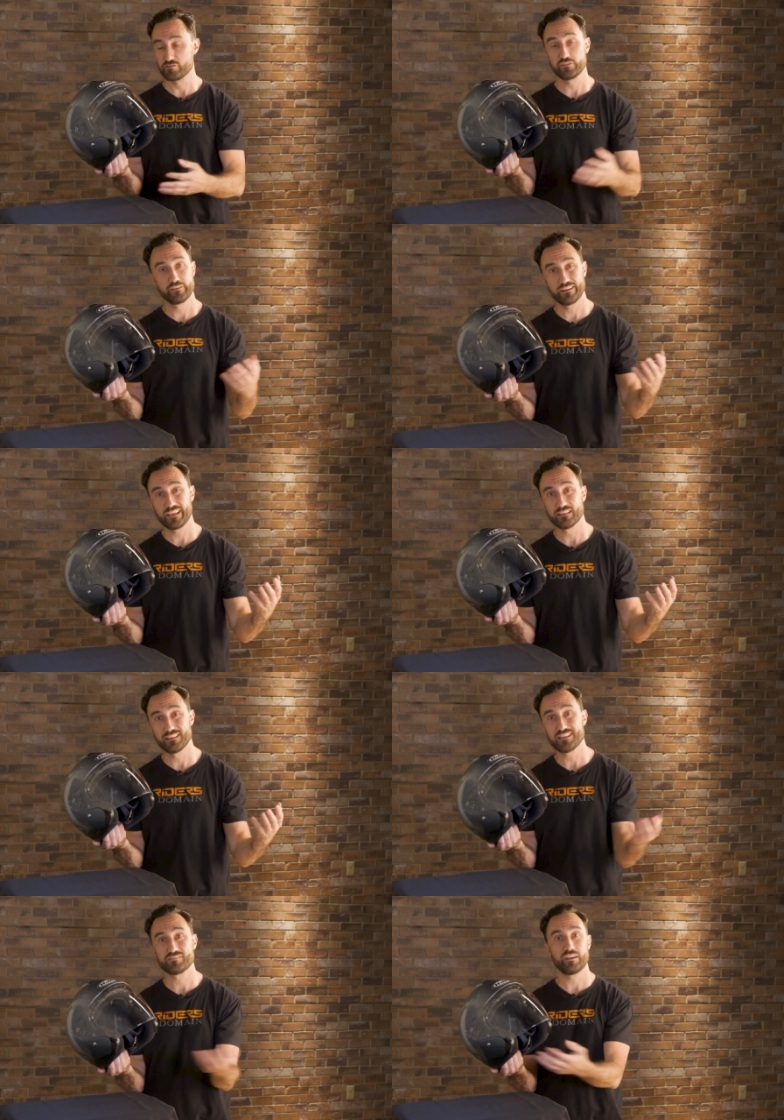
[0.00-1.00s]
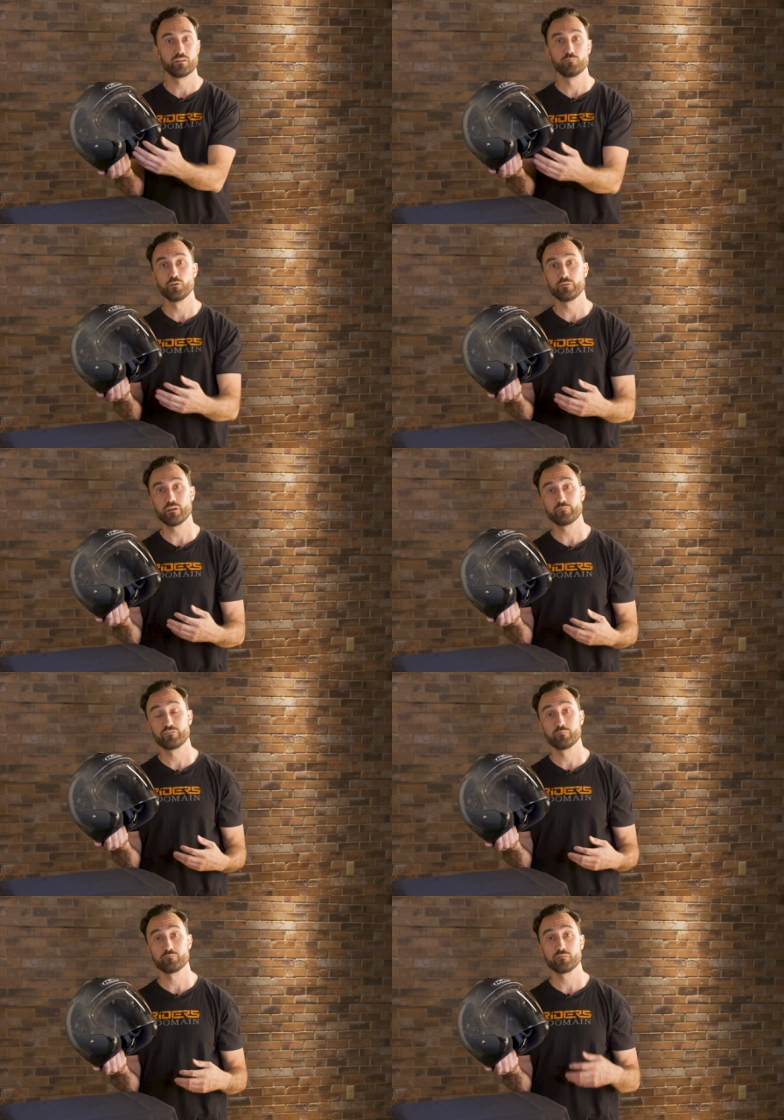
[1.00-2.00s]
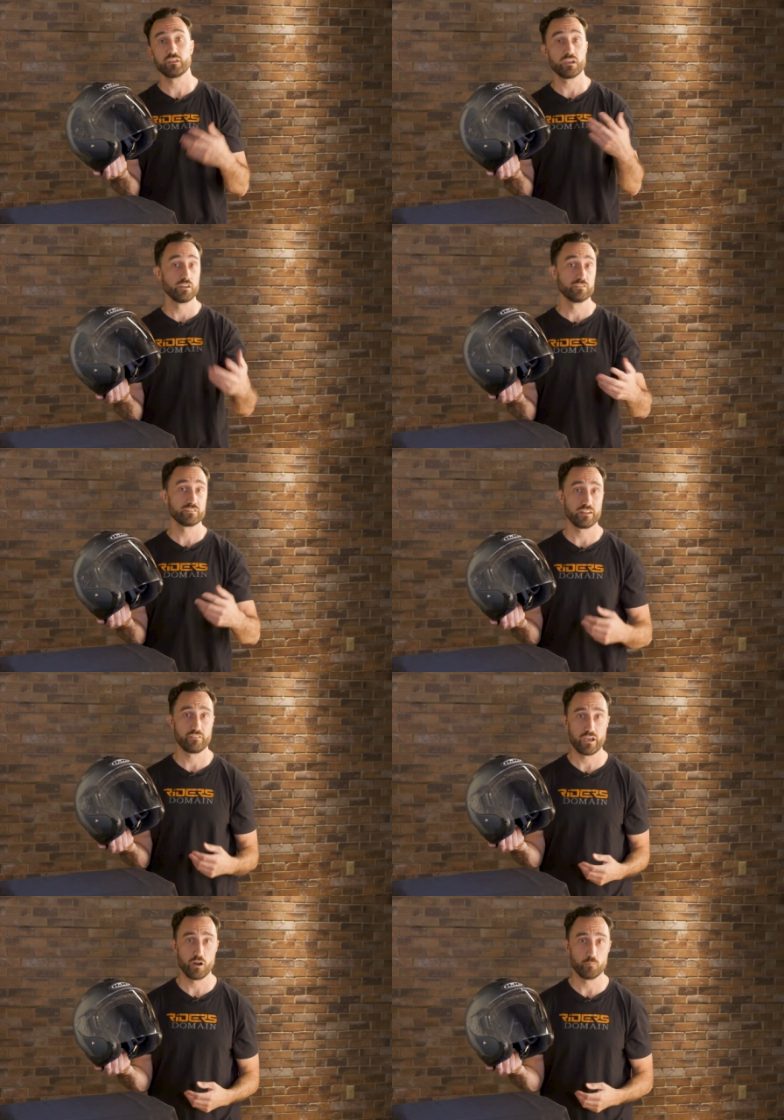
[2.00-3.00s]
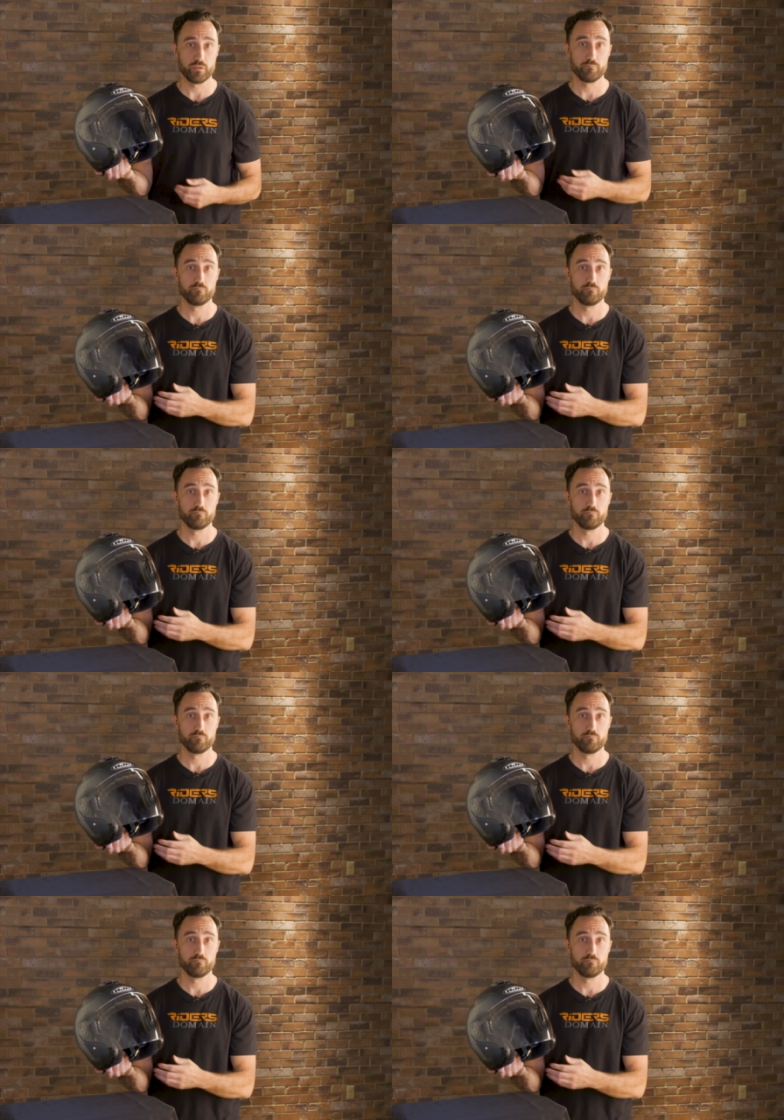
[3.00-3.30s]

so you're going to get lots of air blown up from the underside of the helmet.